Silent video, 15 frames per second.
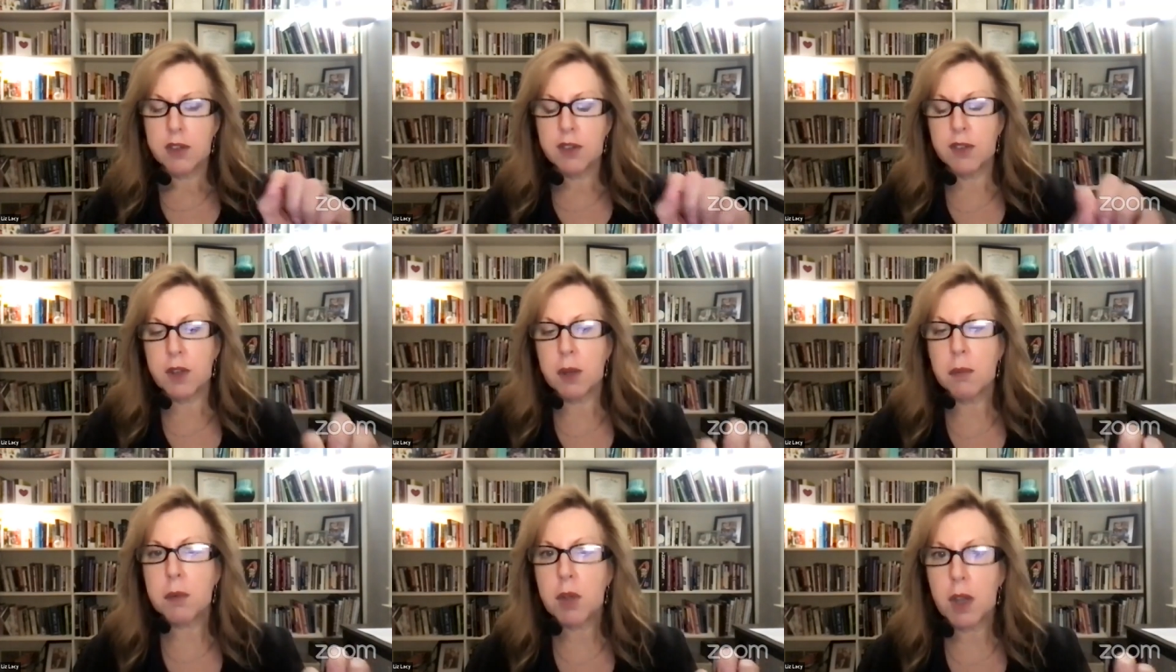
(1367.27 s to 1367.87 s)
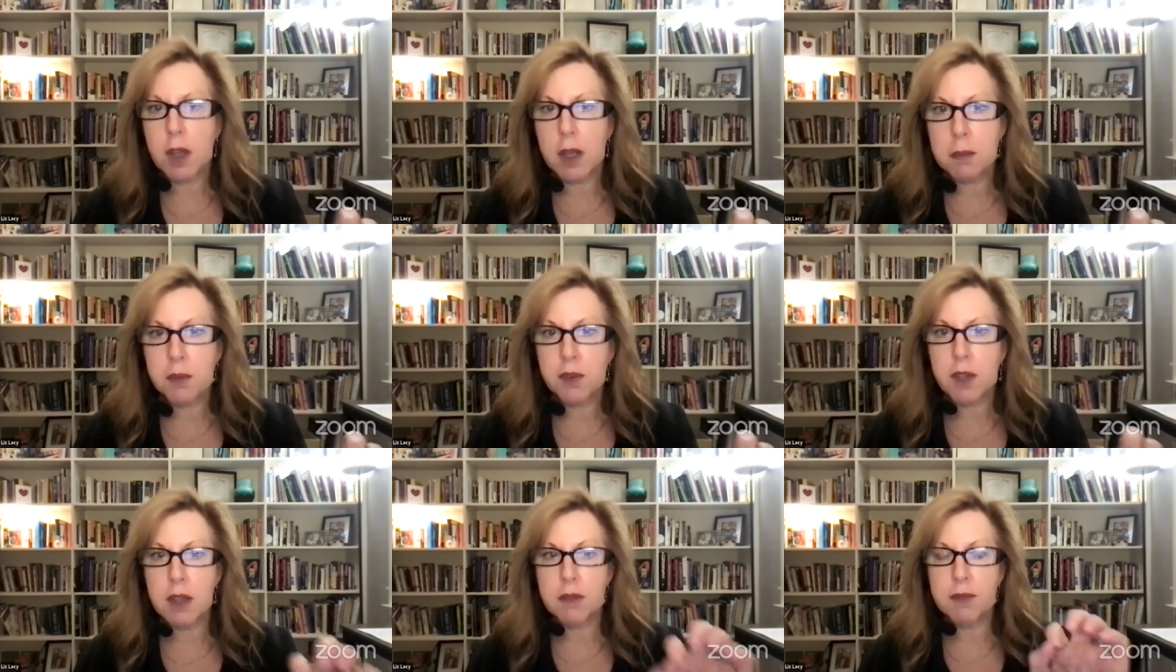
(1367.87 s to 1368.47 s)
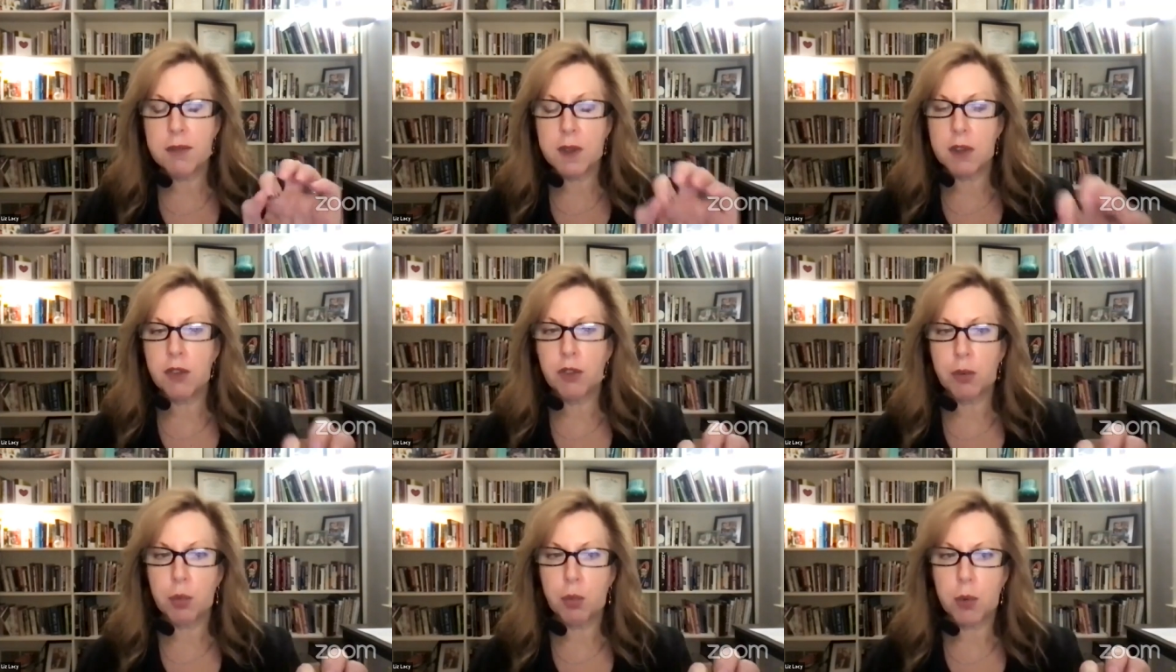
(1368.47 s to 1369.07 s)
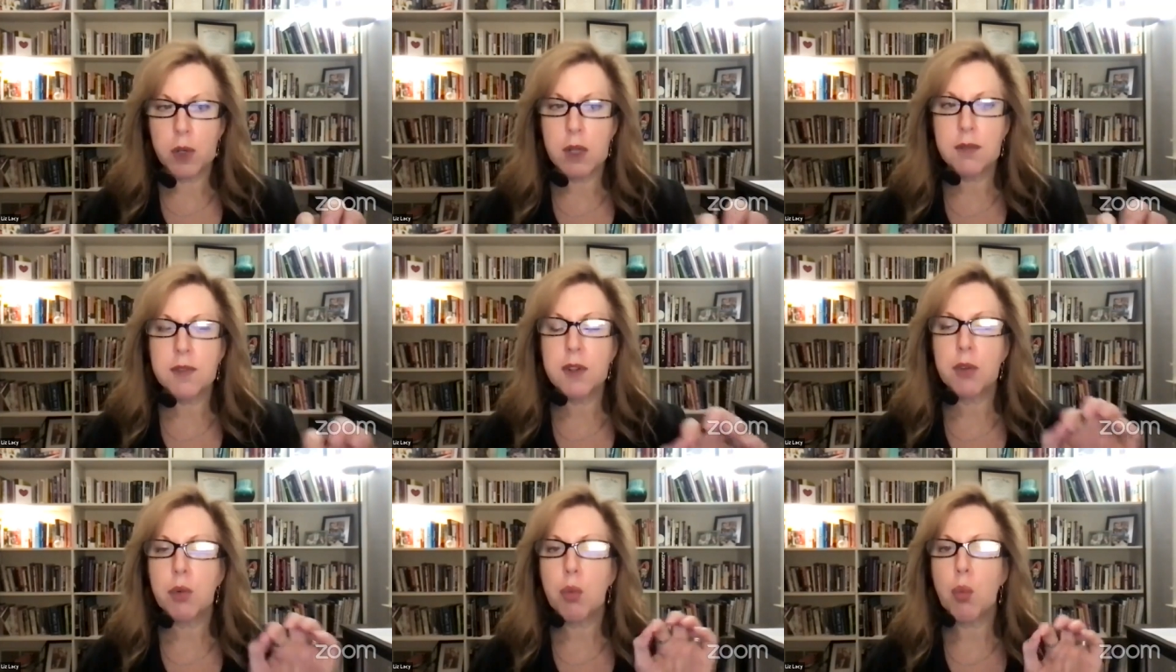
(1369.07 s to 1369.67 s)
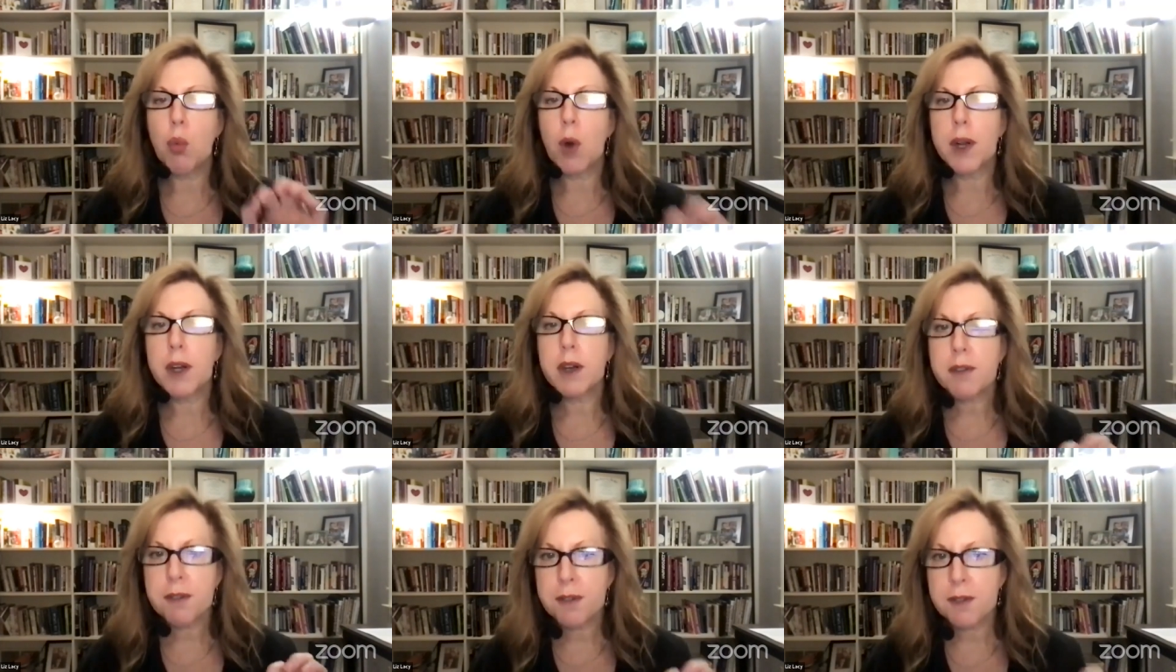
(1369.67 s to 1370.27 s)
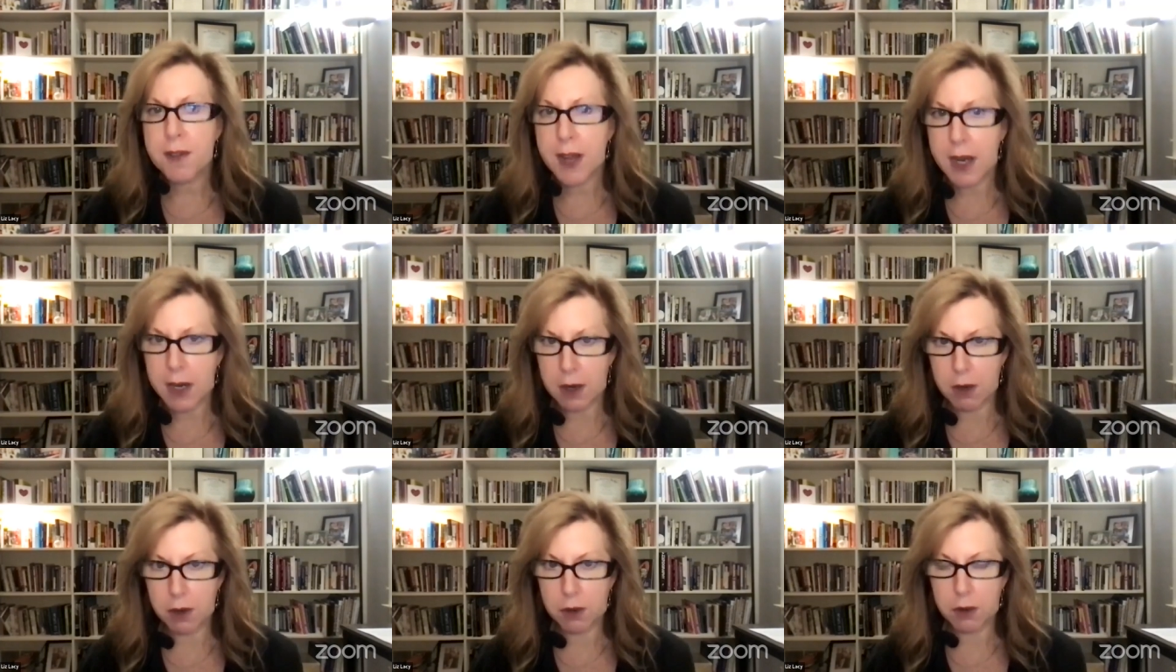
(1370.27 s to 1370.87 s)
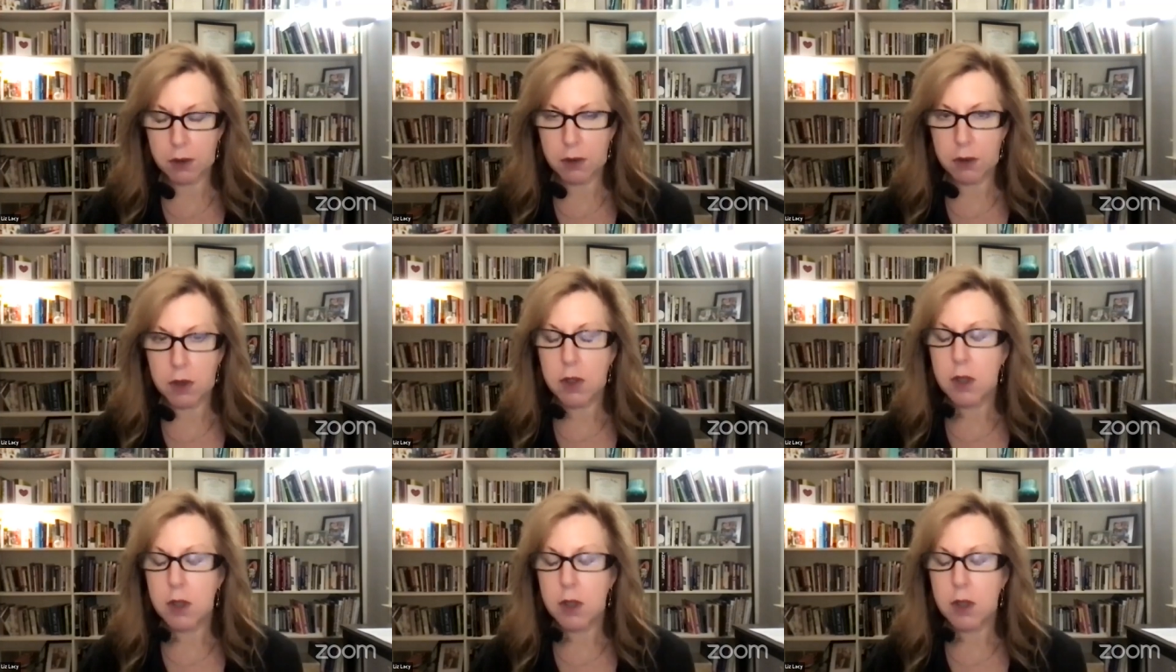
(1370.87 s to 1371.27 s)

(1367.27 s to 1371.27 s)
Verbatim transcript: Sometimes if it's if it's one affair,